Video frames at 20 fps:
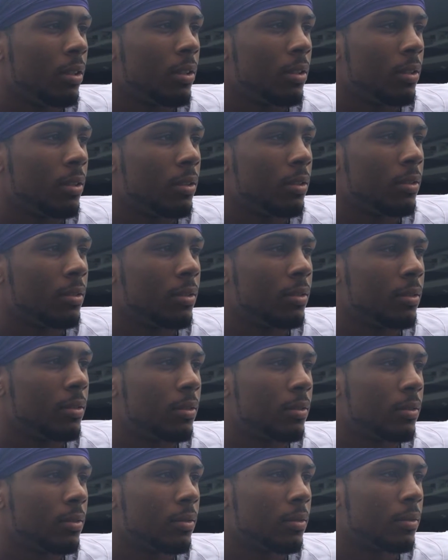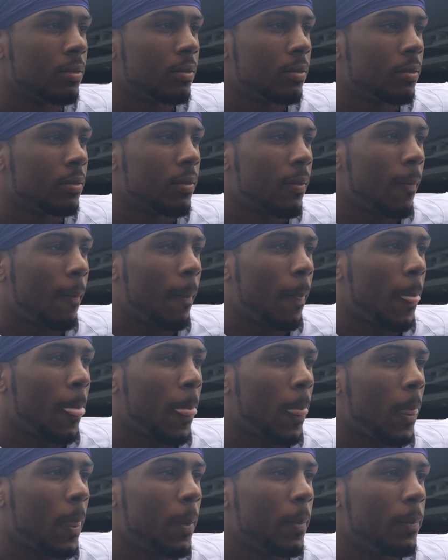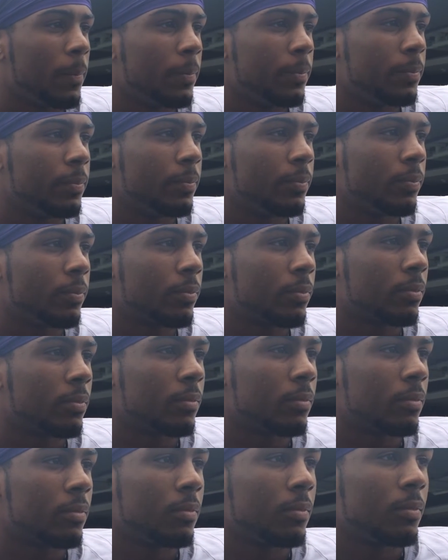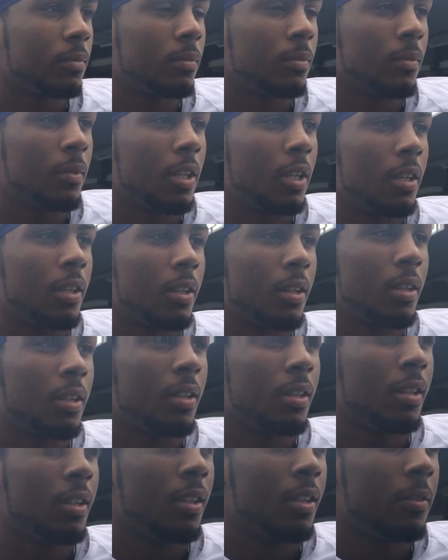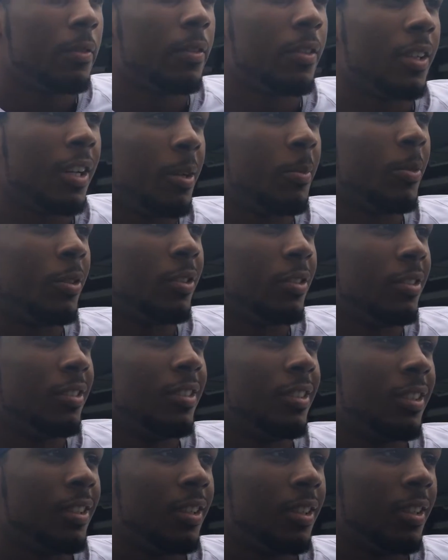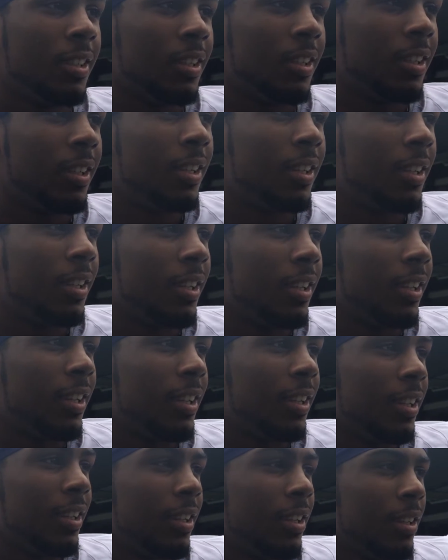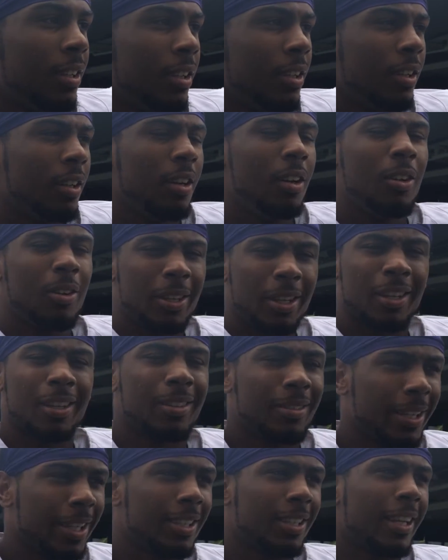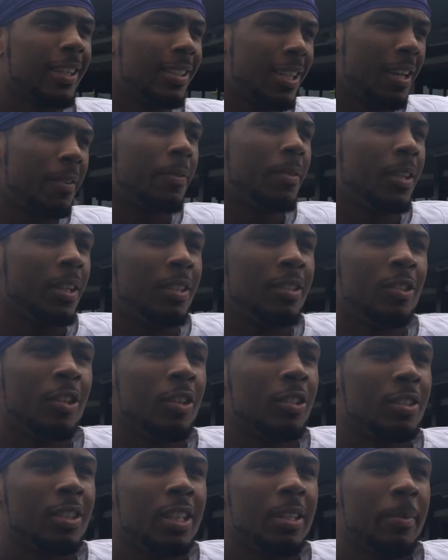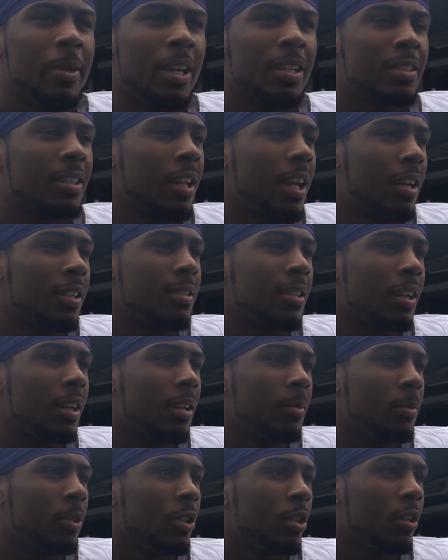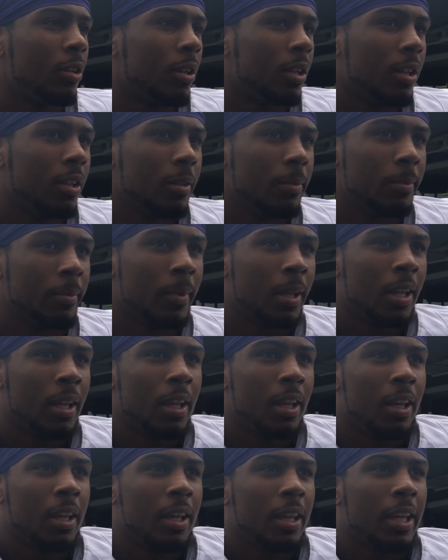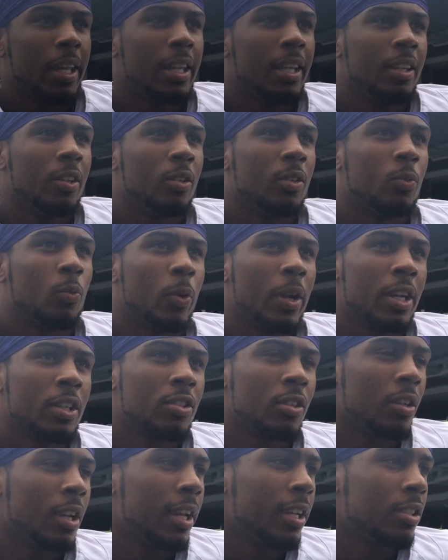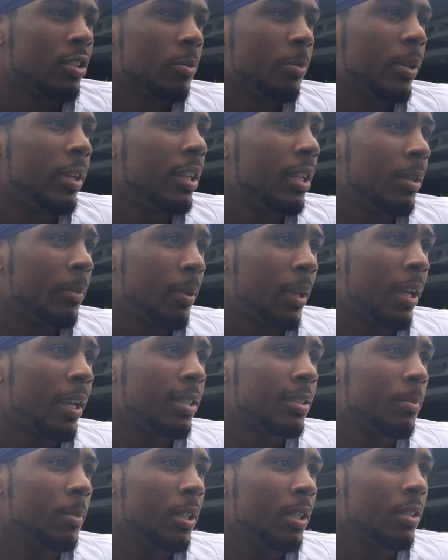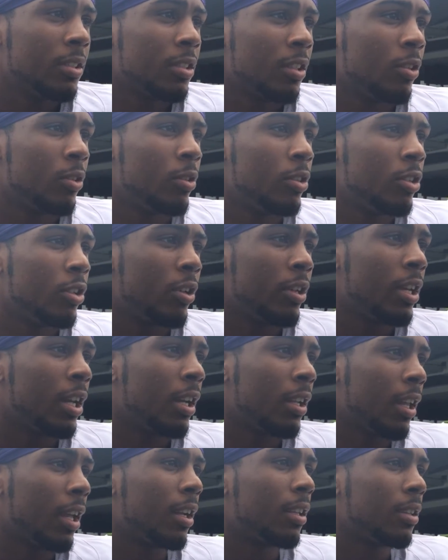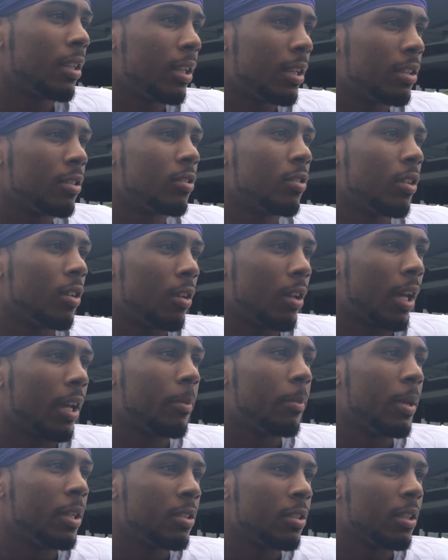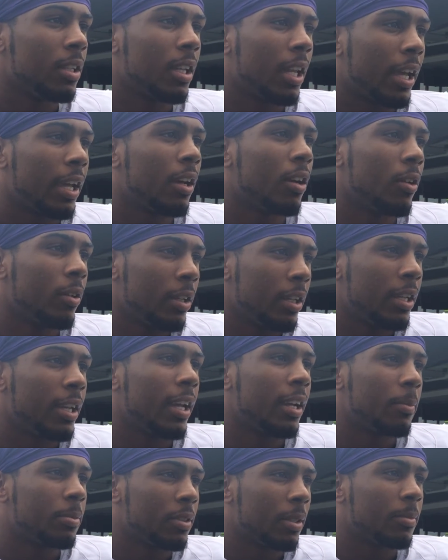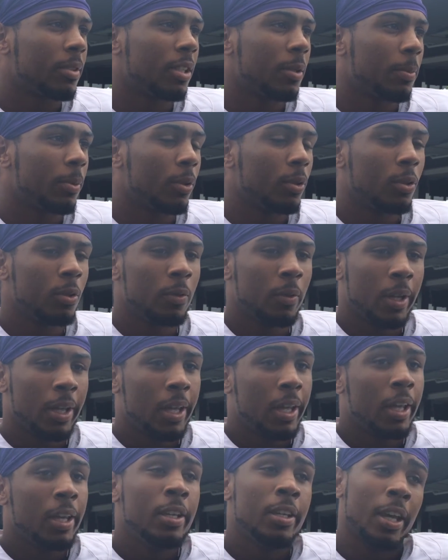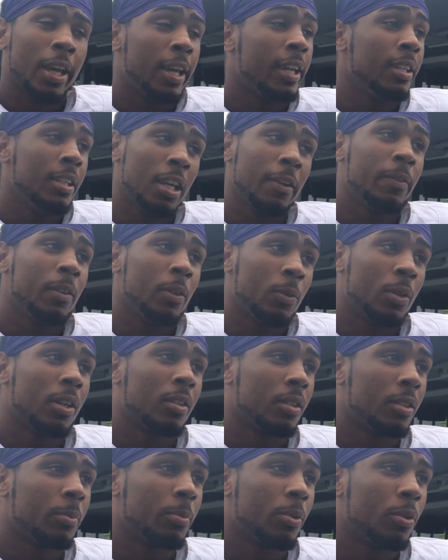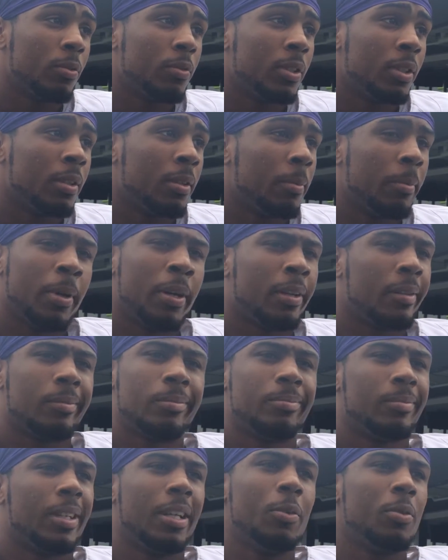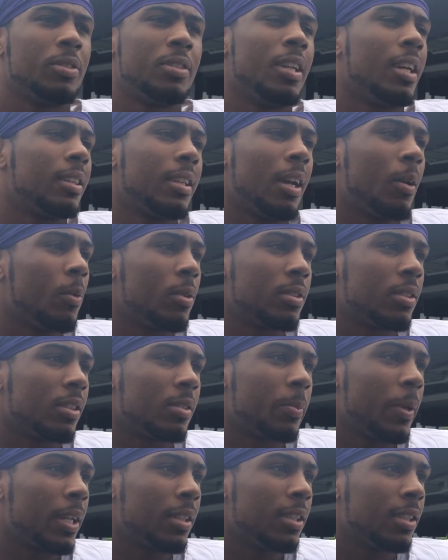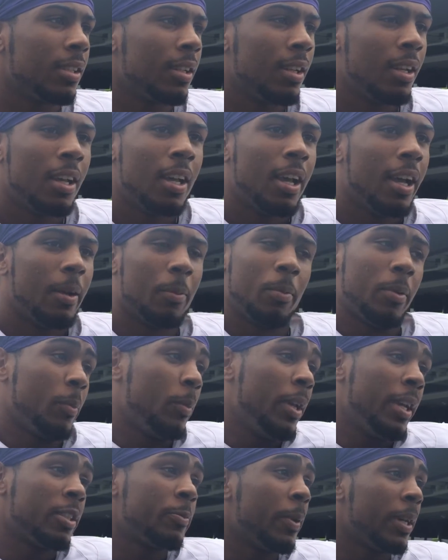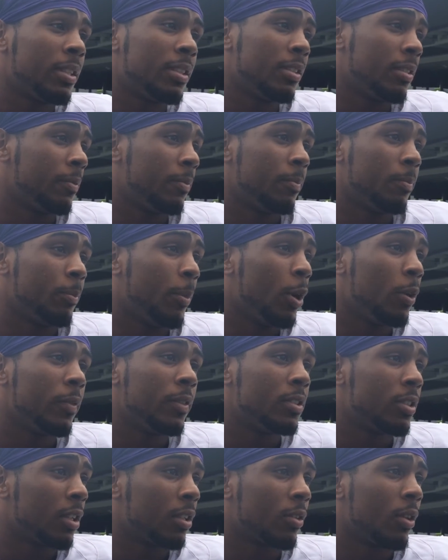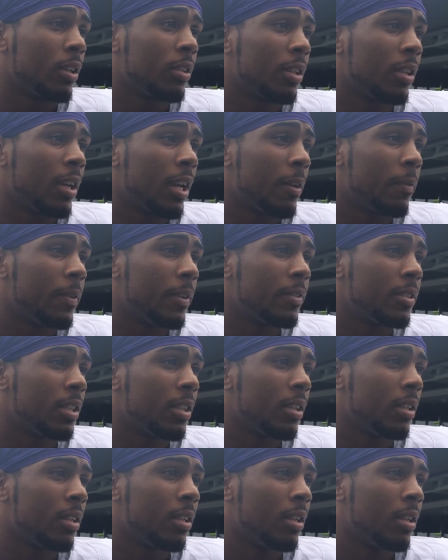Mm-hmm. The game you had against Boise, 14 tackles, big hits. Is that kind of what you guys have come to expect from him? Oh, yeah, definitely. You know, Zim, he has a lot of time. You know, he didn't redshirt last year, but he didn't play as much. So, you know, he had a lot of things, you know, like mentally, like, oh, yeah, he got something to prove. And he definitely went out there and proved it. But it was nothing I wasn't expecting. We expected both of each other to go out there and have 15.